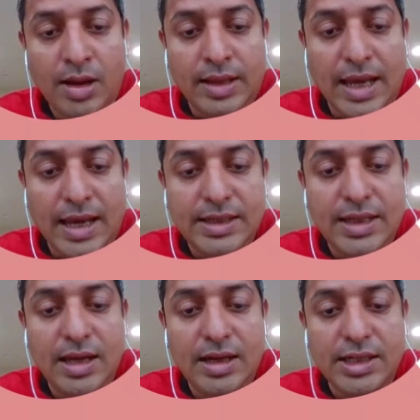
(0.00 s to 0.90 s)
The
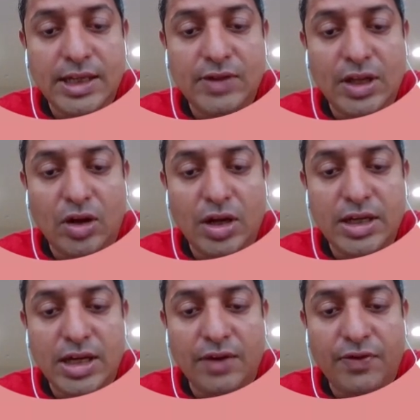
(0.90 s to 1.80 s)
SDA receives the
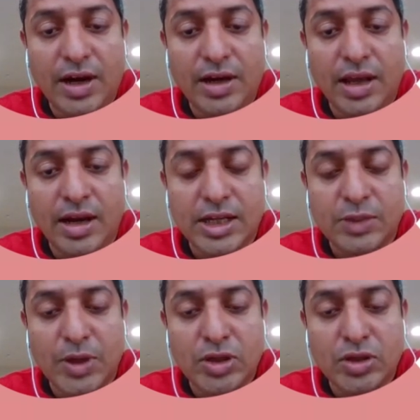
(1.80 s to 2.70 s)
knowledge artifact in
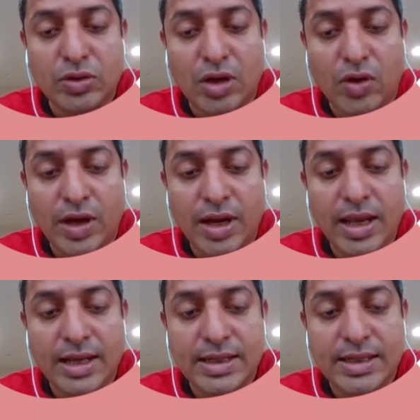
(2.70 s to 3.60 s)
response to the query
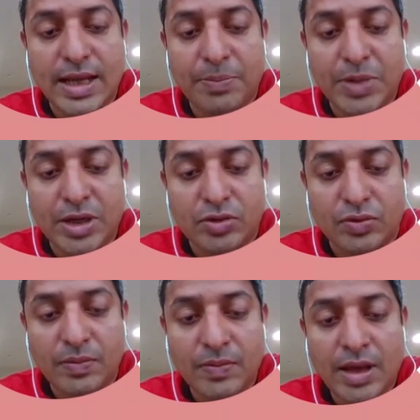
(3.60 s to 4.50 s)
in step P2.
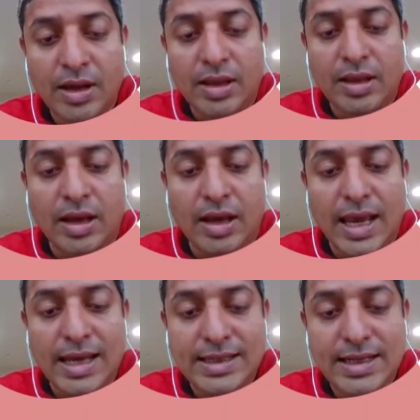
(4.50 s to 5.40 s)
The
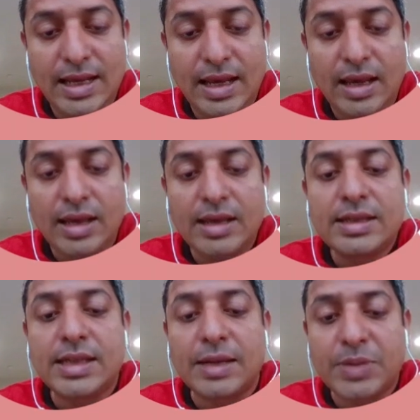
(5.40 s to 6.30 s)
SDA
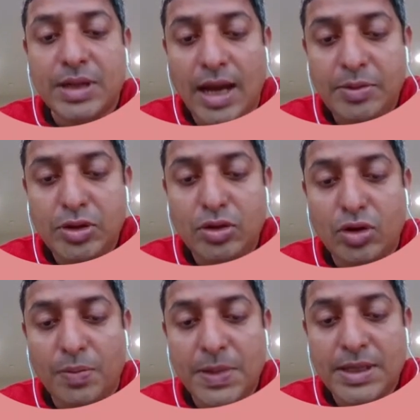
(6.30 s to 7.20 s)
subscribes to
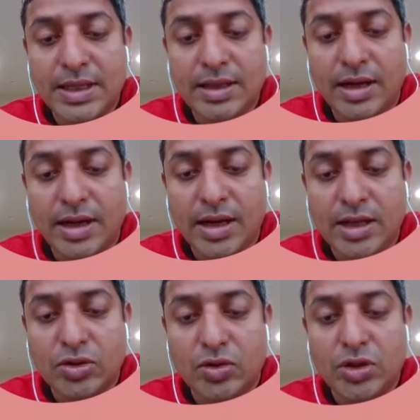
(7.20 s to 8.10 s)
topics in the data
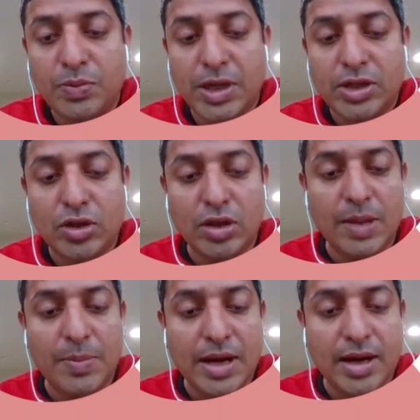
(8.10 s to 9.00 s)
source based on
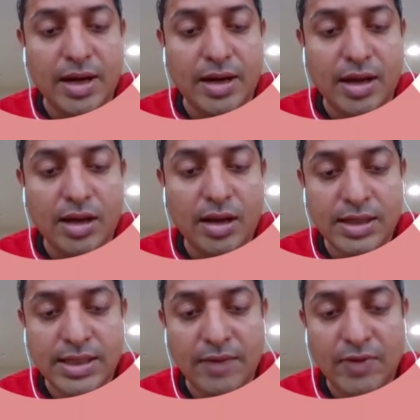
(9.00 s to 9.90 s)
the metadata
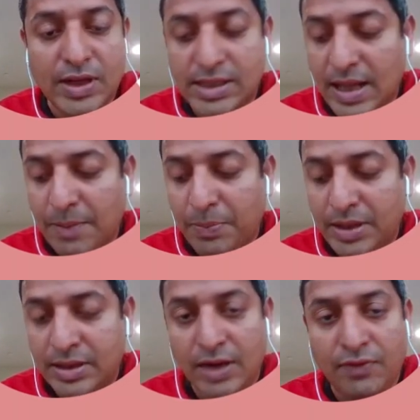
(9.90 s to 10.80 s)
received in step
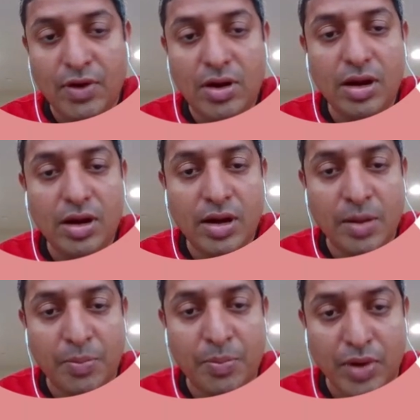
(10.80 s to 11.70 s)
P3 for
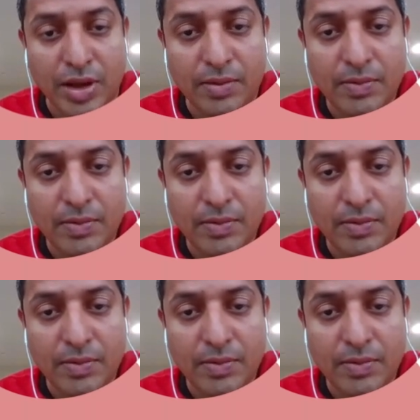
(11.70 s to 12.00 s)
reporting.